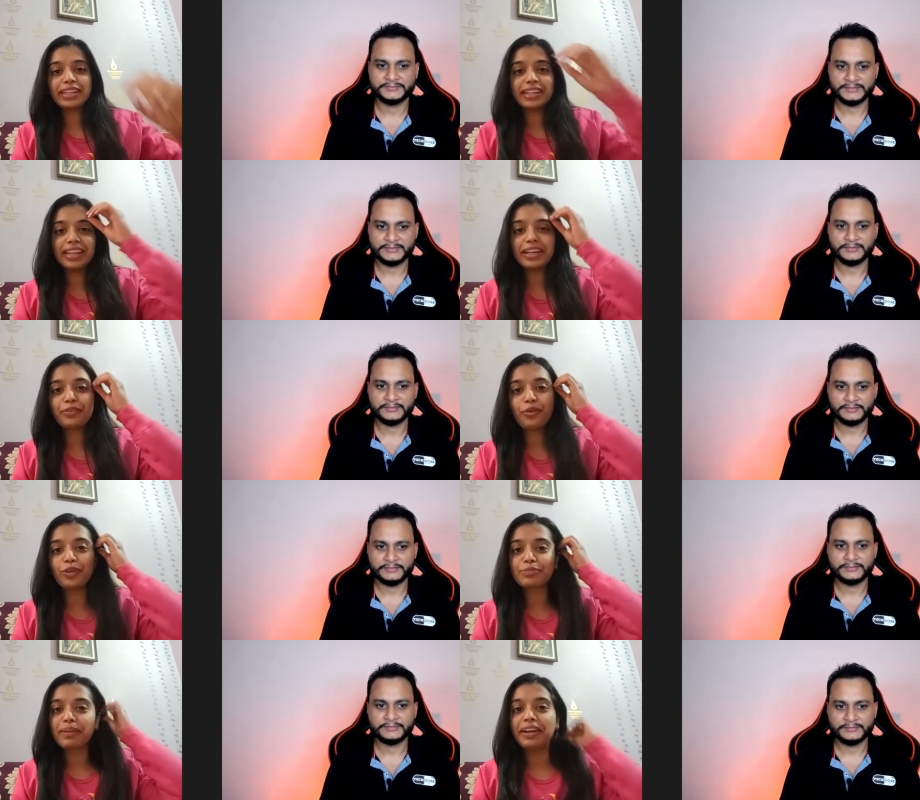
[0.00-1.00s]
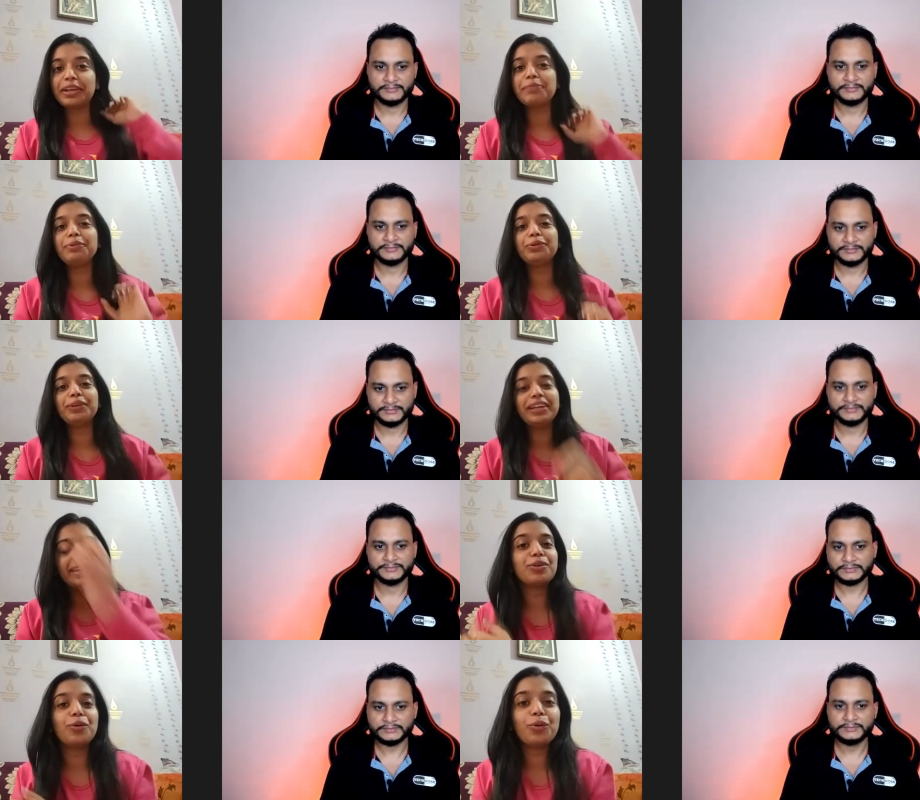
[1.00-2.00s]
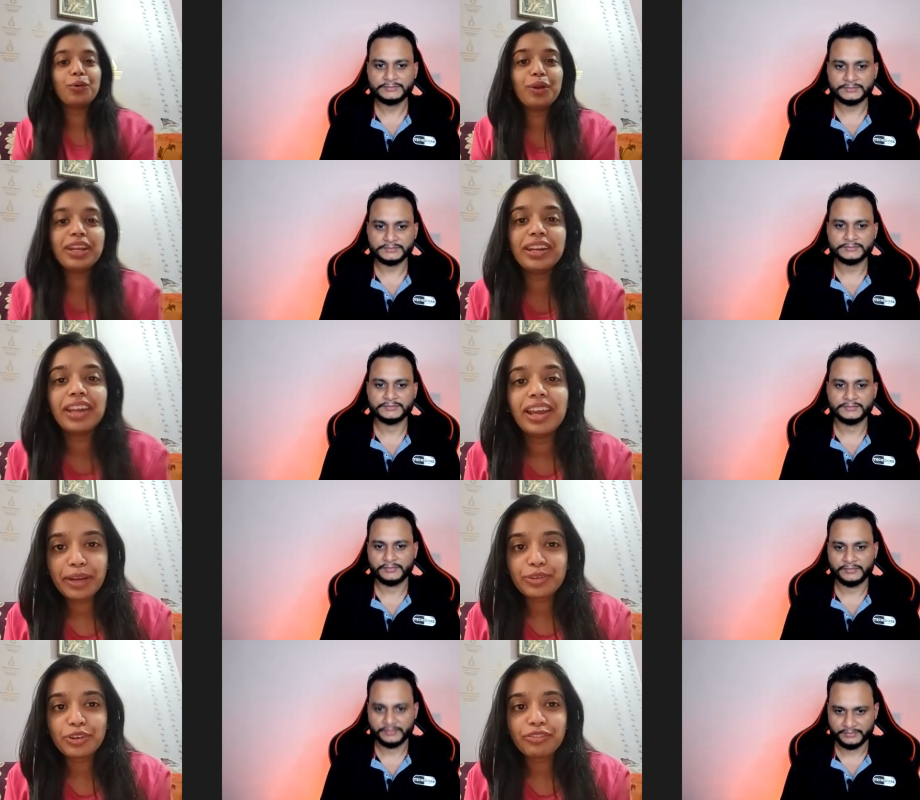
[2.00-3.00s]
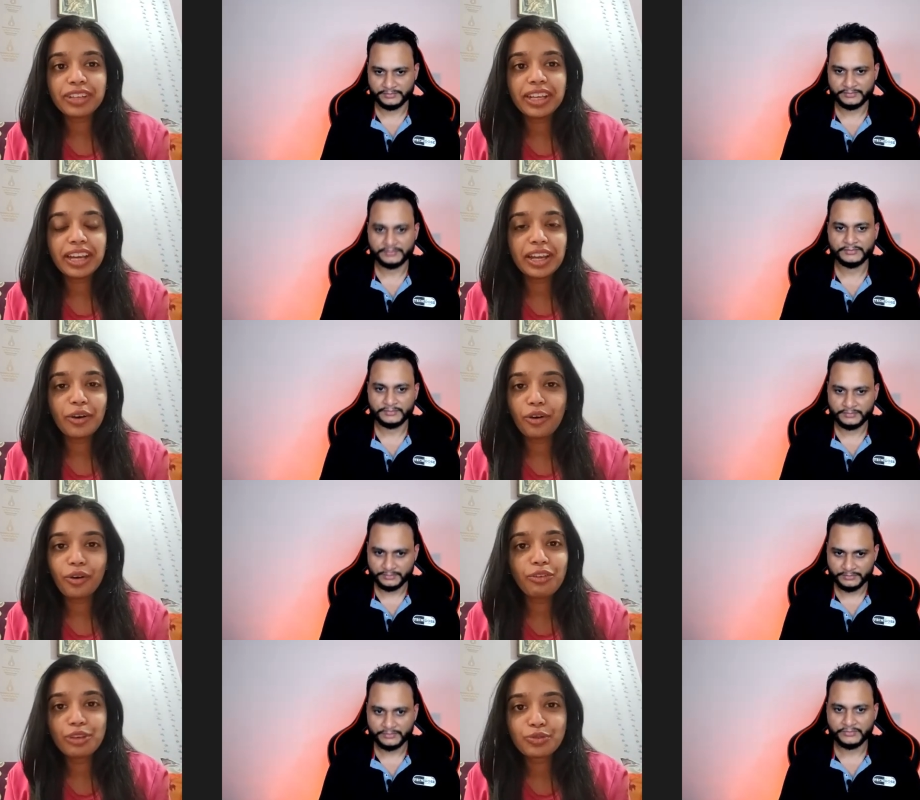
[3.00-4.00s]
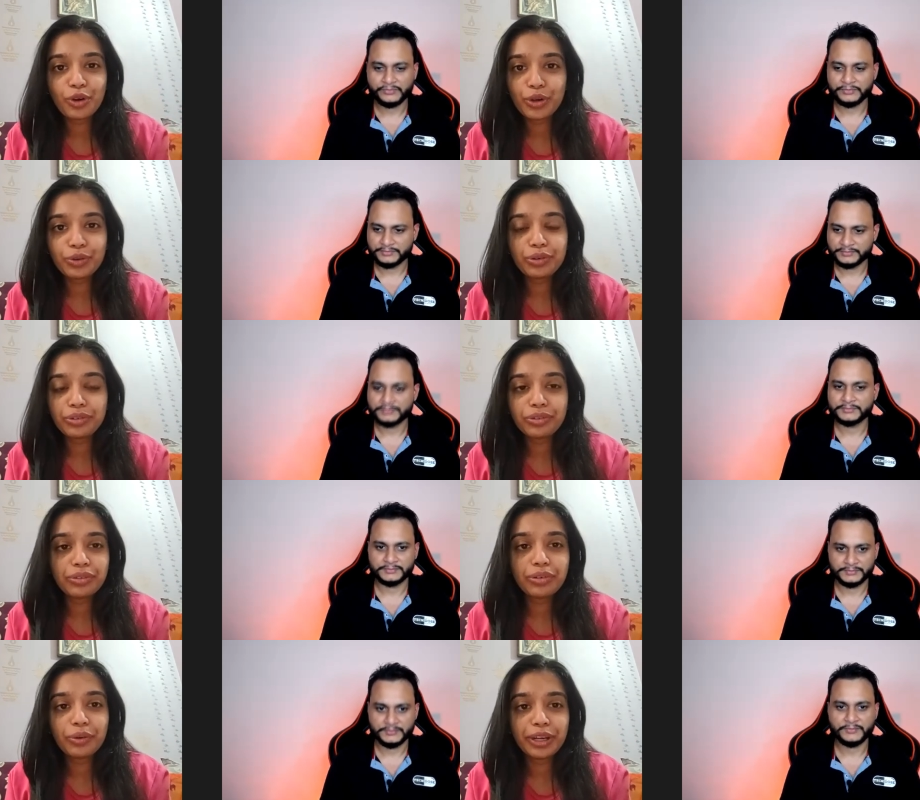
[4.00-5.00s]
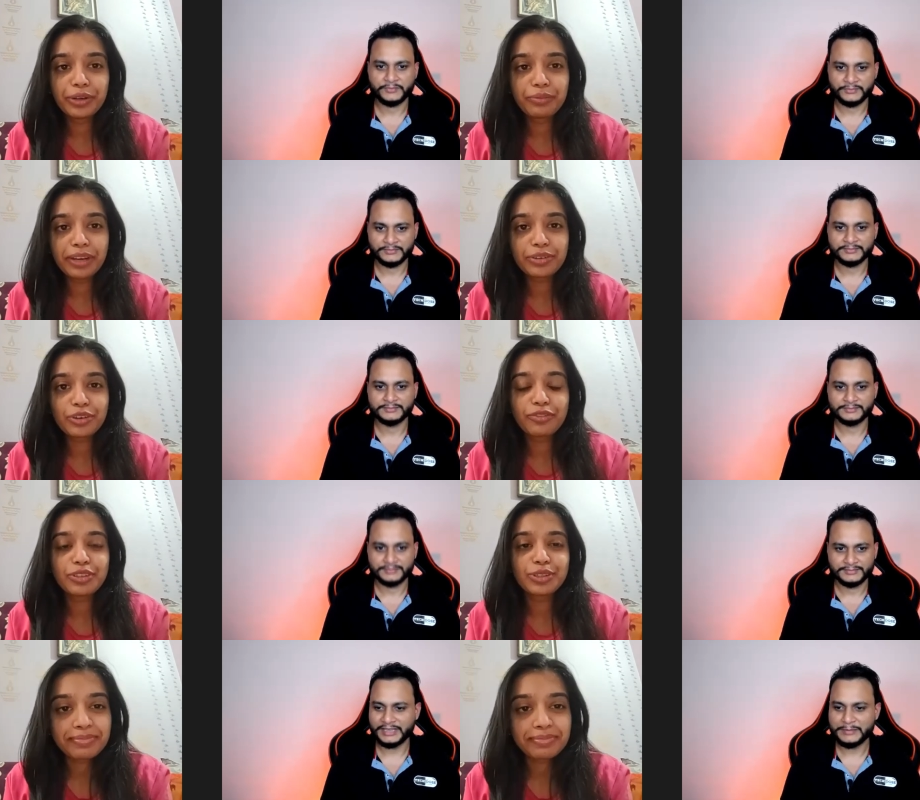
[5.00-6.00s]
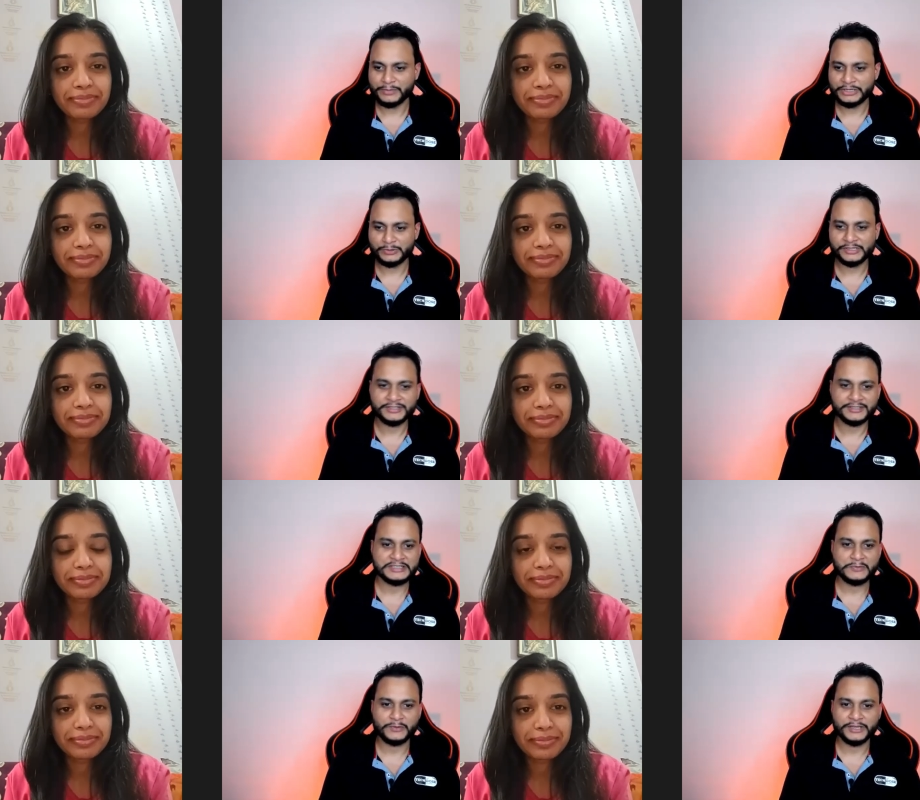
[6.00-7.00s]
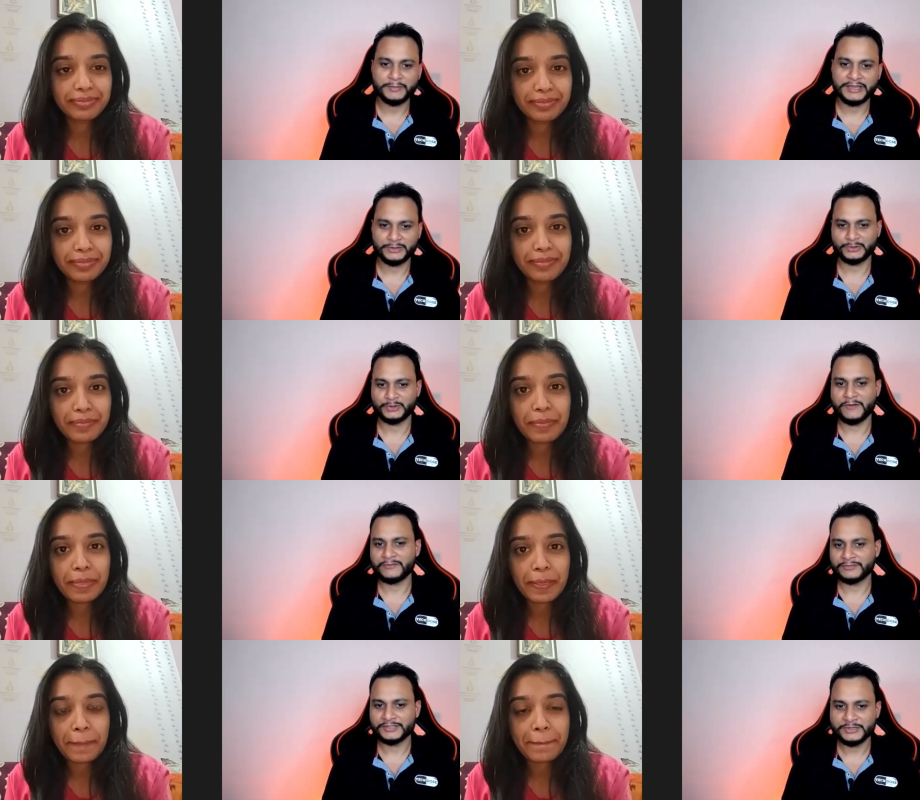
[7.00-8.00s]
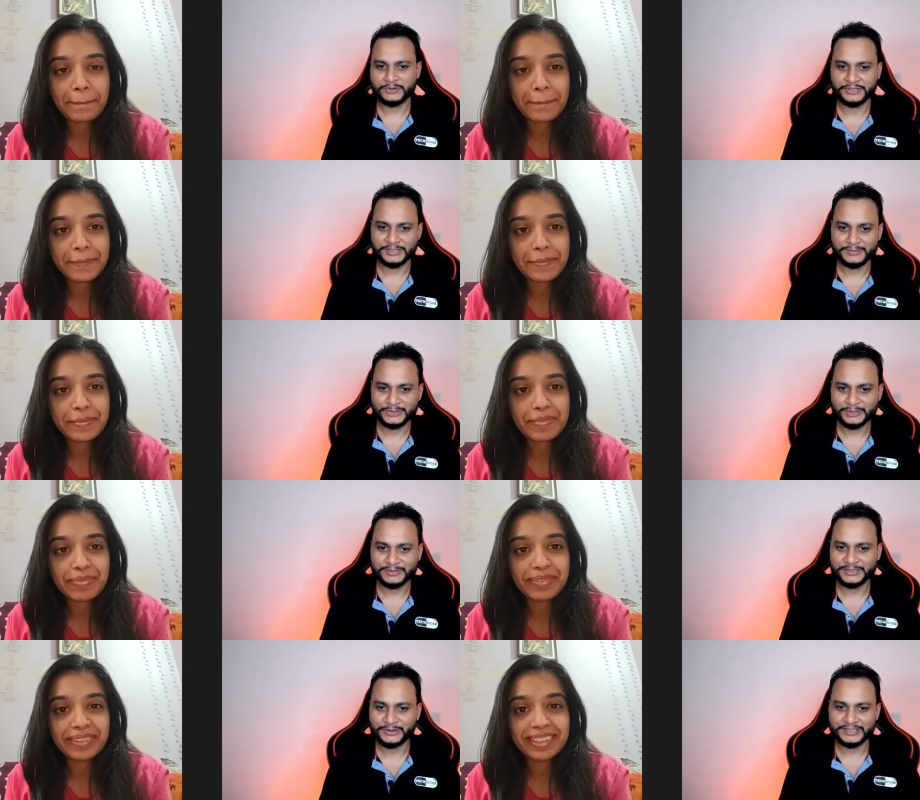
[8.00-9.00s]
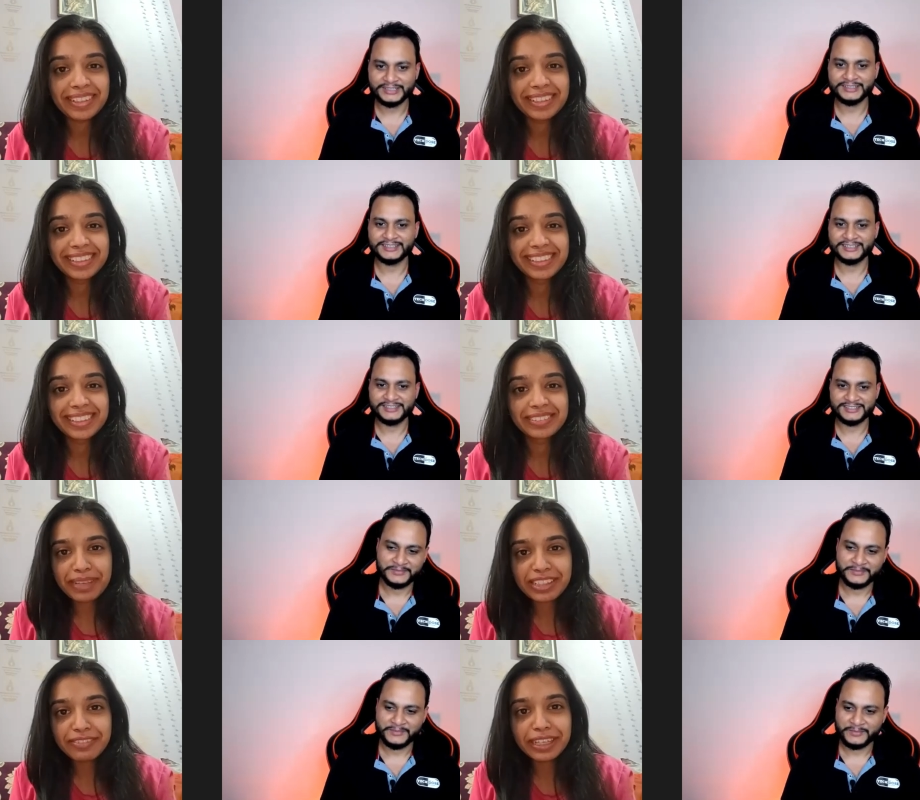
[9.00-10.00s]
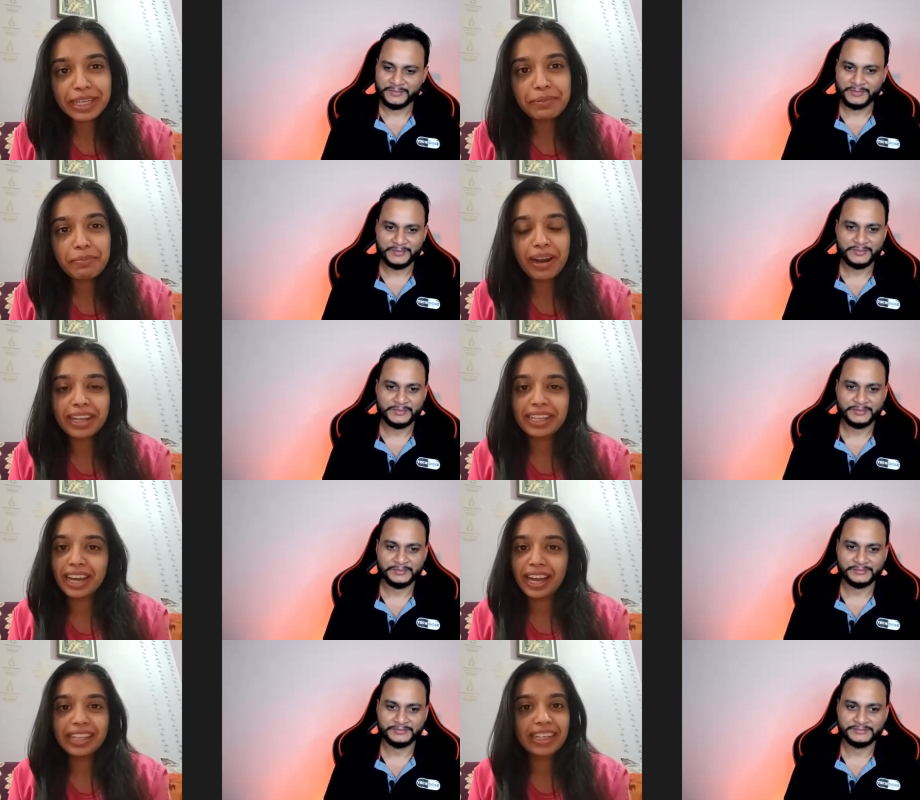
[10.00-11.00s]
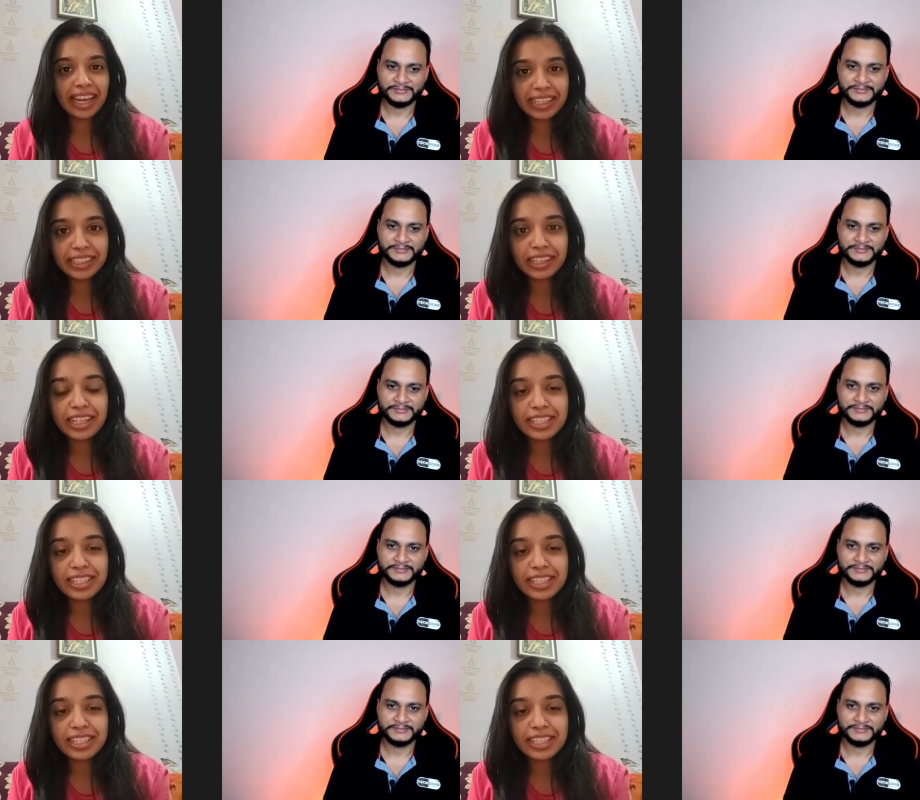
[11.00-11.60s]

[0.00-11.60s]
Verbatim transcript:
Speaker 1: only, like it was my dream to go in Microsoft. Like I always want to go into Microsoft.
Speaker 2: Any particular reason why Microsoft was your dream job and not anything else?
Speaker 1: Specifically, but yeah, I like the